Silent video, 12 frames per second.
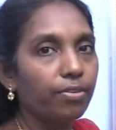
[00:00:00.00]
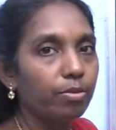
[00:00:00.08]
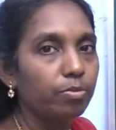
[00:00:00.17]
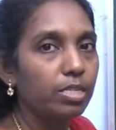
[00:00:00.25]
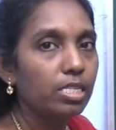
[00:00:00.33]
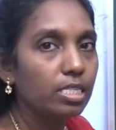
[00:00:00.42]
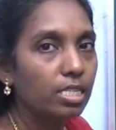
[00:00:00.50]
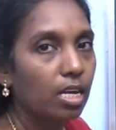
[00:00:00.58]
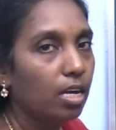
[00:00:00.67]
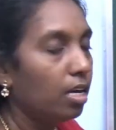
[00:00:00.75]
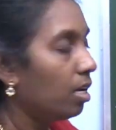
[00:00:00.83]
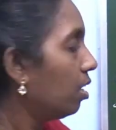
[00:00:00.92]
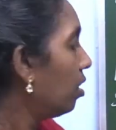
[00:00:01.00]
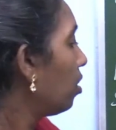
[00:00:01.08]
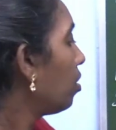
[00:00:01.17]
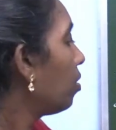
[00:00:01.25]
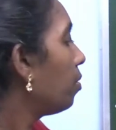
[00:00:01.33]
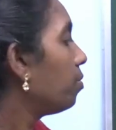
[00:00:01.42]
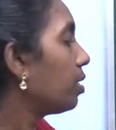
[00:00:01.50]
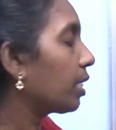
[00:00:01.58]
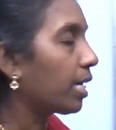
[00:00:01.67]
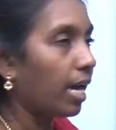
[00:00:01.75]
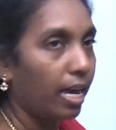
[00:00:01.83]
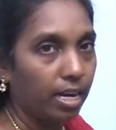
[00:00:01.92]
from this
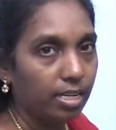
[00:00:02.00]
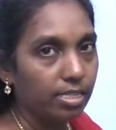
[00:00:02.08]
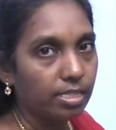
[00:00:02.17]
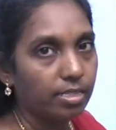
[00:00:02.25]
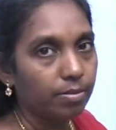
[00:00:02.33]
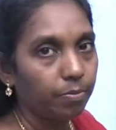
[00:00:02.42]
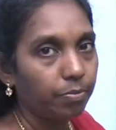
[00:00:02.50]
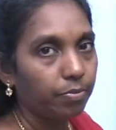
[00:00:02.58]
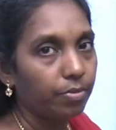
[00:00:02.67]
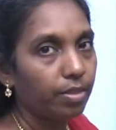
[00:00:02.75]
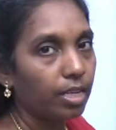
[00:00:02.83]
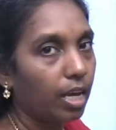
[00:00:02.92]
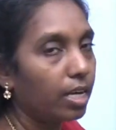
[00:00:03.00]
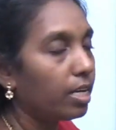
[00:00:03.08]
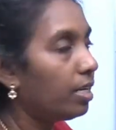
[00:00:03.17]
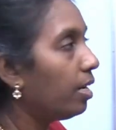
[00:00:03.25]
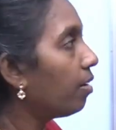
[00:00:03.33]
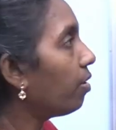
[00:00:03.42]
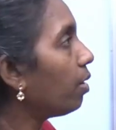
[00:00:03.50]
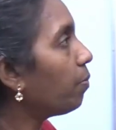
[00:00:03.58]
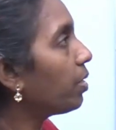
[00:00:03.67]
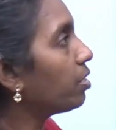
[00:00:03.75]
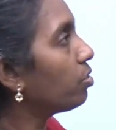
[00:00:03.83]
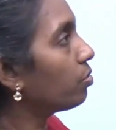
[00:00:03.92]
callus, and it developed
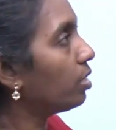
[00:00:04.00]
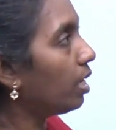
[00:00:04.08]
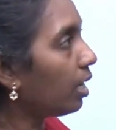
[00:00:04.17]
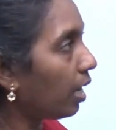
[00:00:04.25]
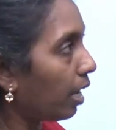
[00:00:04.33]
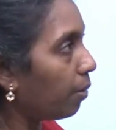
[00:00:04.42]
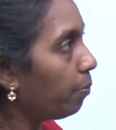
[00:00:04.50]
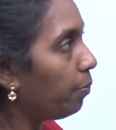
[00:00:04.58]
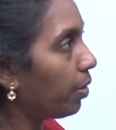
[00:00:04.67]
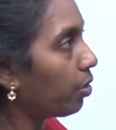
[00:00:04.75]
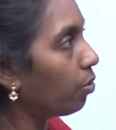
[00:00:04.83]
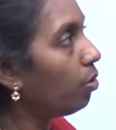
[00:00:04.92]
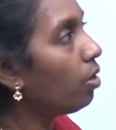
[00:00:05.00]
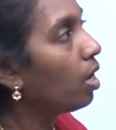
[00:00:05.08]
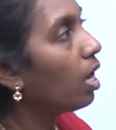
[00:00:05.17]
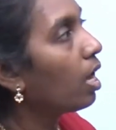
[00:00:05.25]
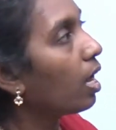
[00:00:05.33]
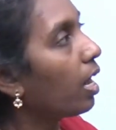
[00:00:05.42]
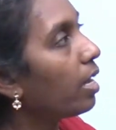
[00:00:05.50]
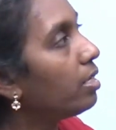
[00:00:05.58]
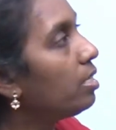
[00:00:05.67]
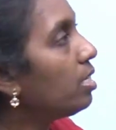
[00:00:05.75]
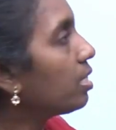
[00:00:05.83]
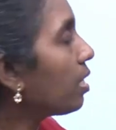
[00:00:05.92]
into the embryo,
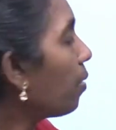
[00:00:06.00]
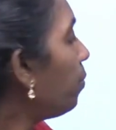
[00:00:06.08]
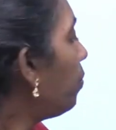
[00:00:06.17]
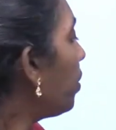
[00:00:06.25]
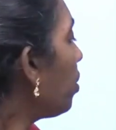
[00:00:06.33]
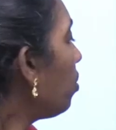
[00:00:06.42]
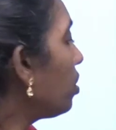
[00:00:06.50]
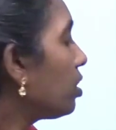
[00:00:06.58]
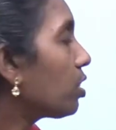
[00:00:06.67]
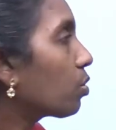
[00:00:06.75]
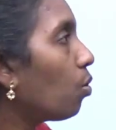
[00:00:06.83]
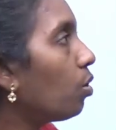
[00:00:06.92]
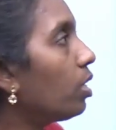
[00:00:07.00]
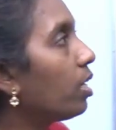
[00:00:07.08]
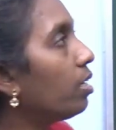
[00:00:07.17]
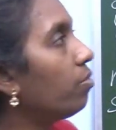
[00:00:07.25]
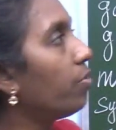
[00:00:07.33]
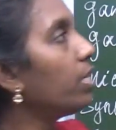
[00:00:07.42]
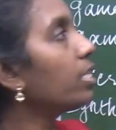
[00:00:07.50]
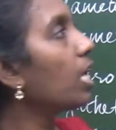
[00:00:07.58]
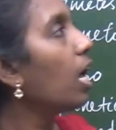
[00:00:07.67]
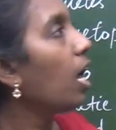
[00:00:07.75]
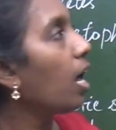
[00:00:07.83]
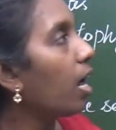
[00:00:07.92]
and this embryo is coated with
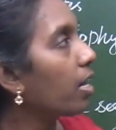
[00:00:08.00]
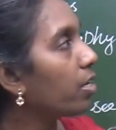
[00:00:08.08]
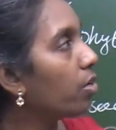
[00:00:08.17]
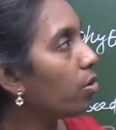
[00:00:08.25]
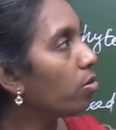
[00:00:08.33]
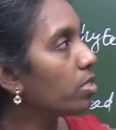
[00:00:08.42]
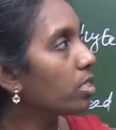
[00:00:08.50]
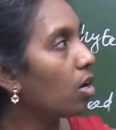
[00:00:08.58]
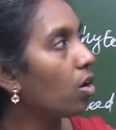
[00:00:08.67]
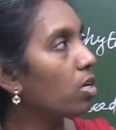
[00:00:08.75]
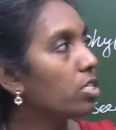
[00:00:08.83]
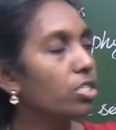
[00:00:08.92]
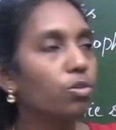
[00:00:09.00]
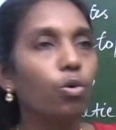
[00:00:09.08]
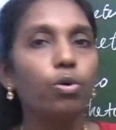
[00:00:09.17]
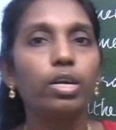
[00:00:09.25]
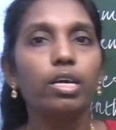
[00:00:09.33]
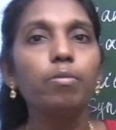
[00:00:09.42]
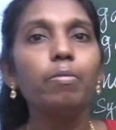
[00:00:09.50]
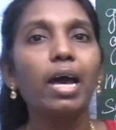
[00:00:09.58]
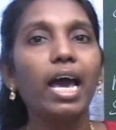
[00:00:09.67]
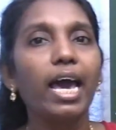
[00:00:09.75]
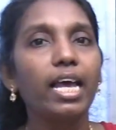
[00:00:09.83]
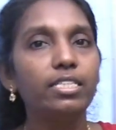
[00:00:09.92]
agarose or sodium
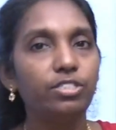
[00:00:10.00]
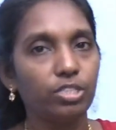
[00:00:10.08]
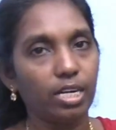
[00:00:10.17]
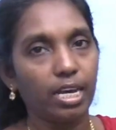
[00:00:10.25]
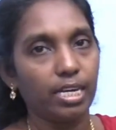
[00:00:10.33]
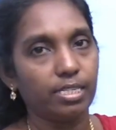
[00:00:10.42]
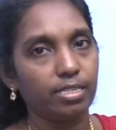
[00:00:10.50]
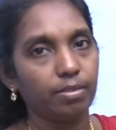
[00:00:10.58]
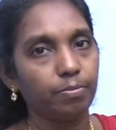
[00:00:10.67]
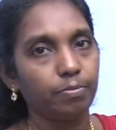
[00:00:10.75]
alginate.